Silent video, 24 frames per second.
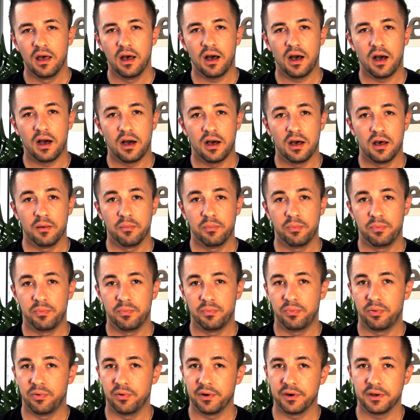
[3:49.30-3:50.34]
Uh,
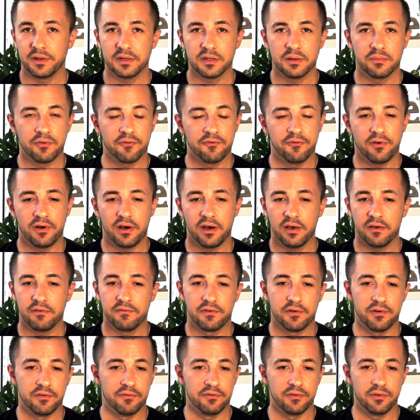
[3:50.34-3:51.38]
point number
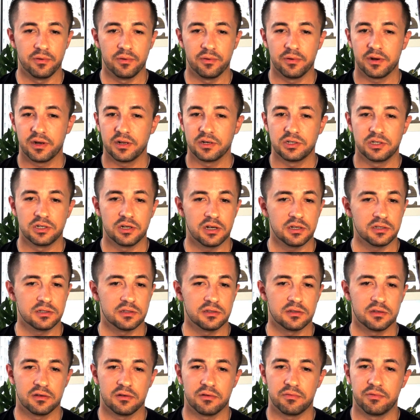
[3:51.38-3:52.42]
five, review and adjust.